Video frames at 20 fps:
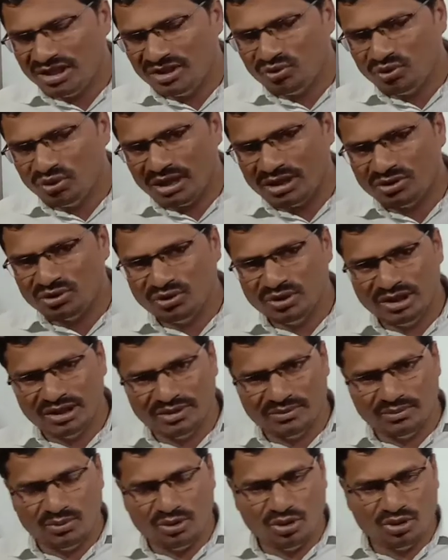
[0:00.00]
you are
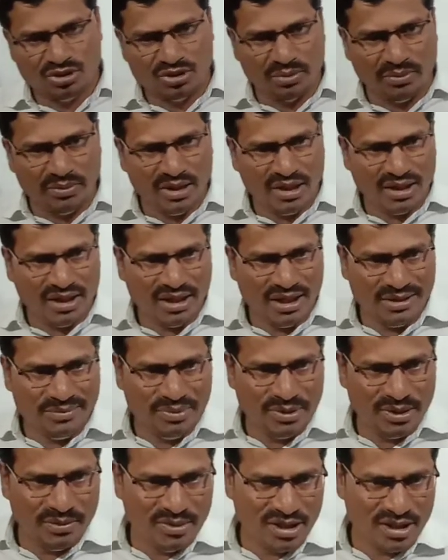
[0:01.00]
knowing both male and
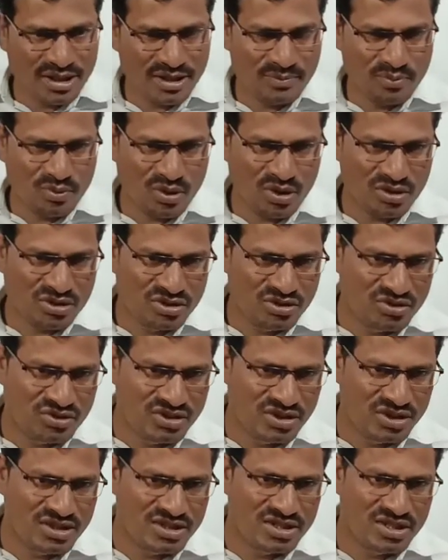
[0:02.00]
female reproductive
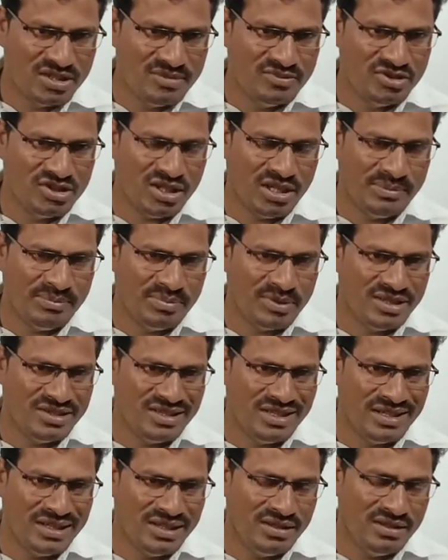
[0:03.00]
systems are
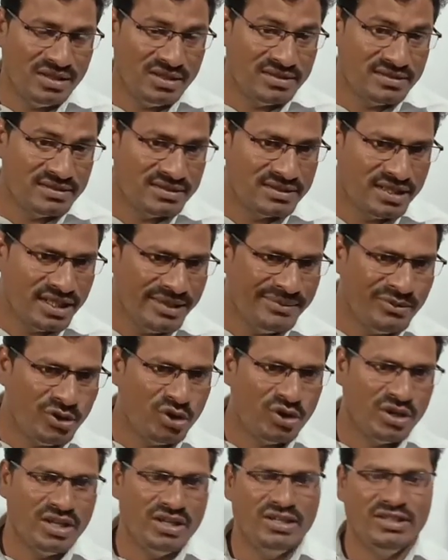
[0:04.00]
present in the same
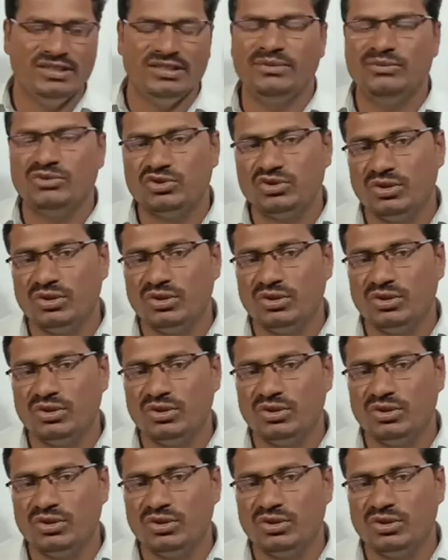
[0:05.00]
organism.